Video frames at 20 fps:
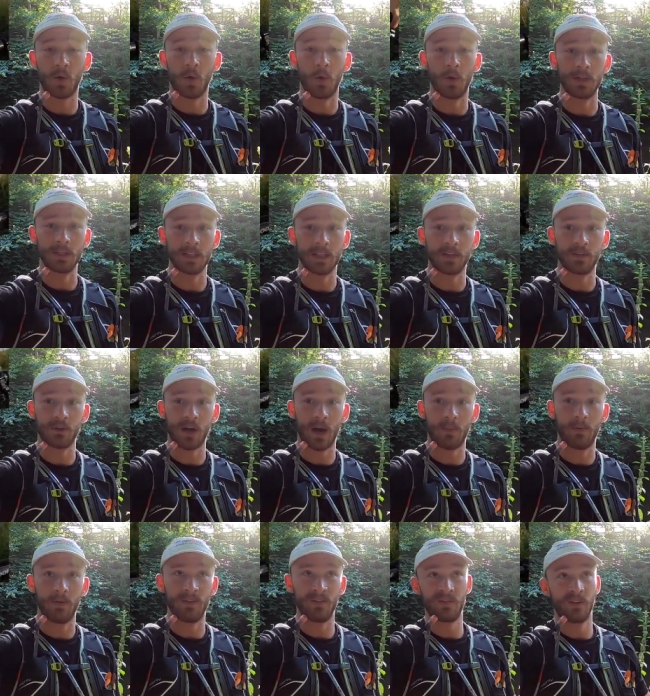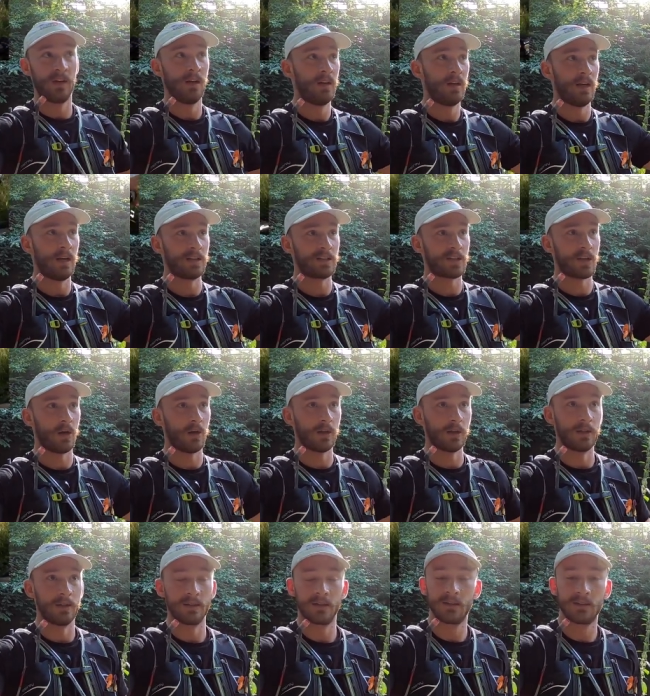caught into the trap of, it's
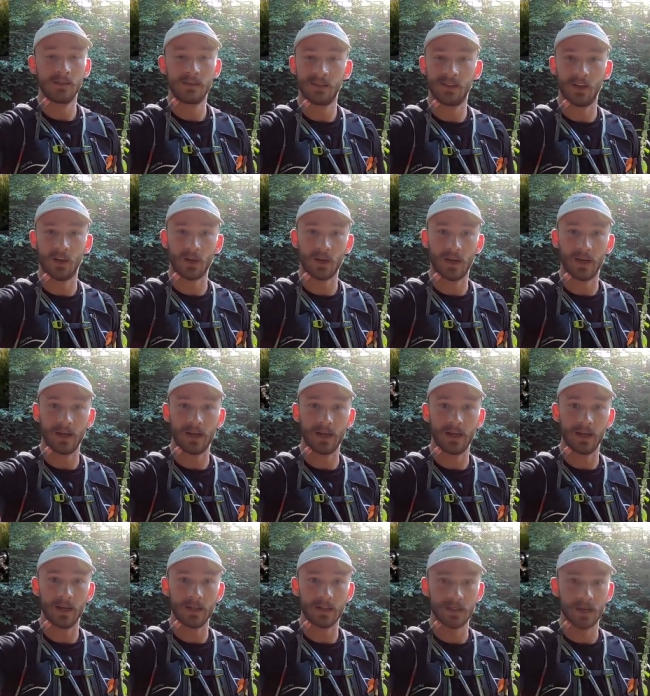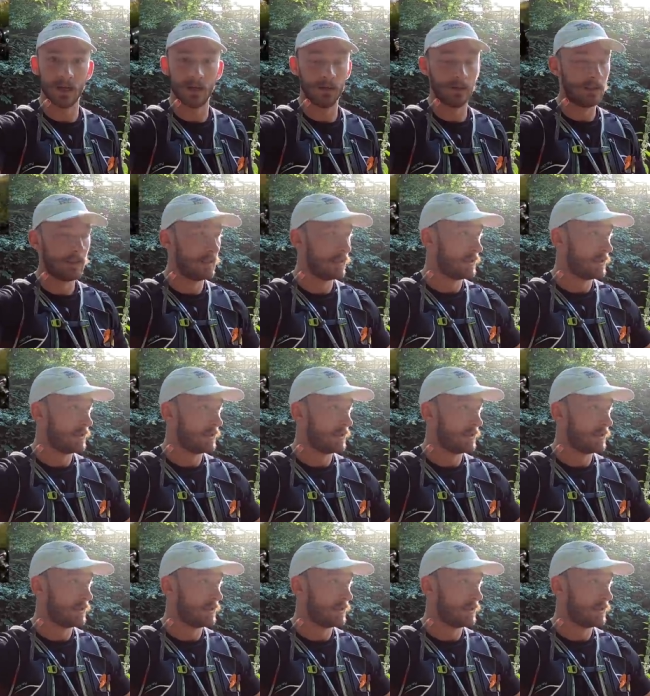Scotland, you're not going to need it. So